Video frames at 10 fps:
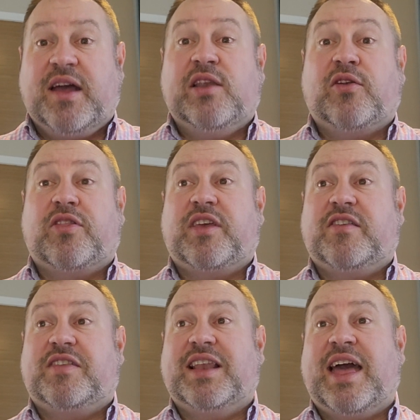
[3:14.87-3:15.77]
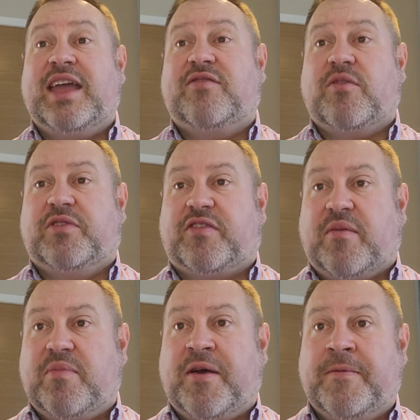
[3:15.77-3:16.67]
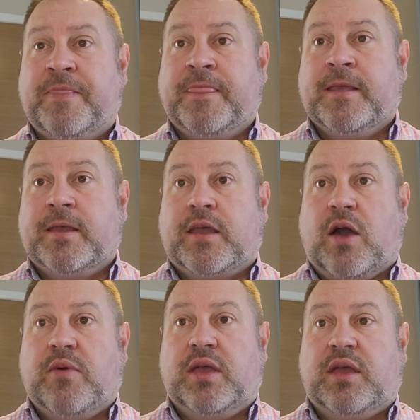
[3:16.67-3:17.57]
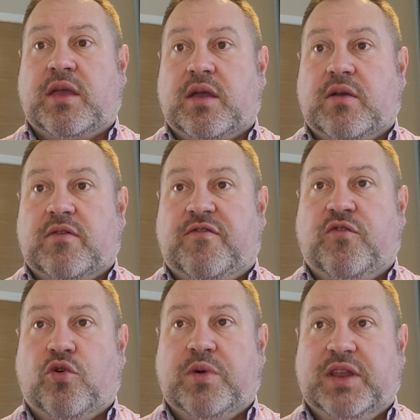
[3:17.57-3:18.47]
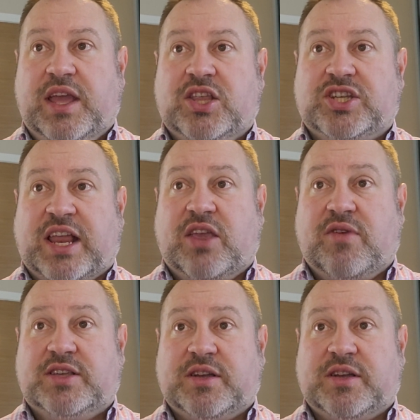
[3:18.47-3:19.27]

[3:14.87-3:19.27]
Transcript: A lot of things delayed from December going forward in January.